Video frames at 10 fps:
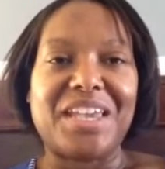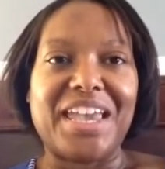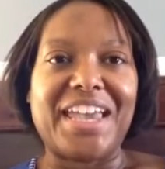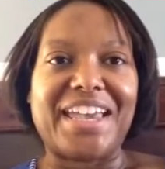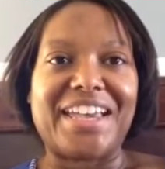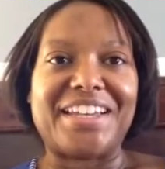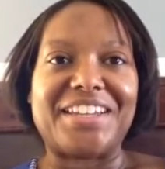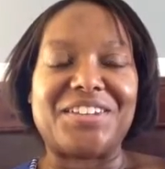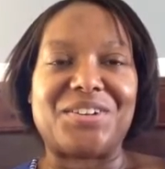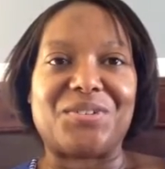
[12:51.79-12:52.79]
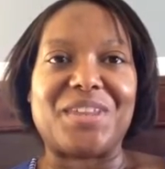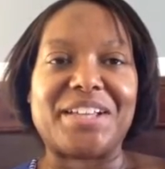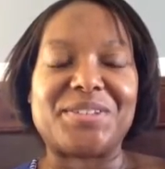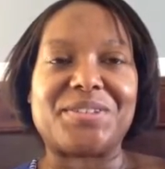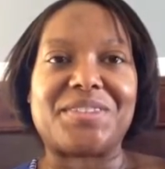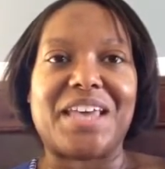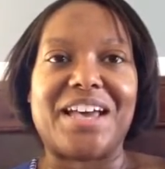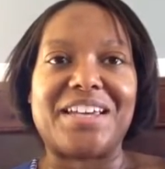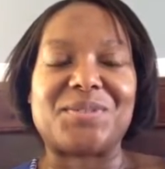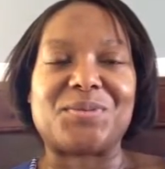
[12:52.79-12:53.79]
And,
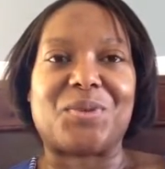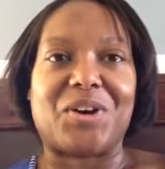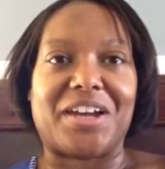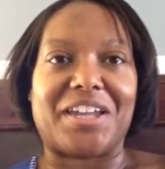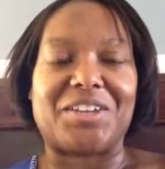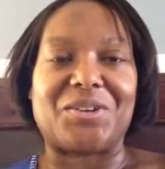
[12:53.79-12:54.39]
that is why,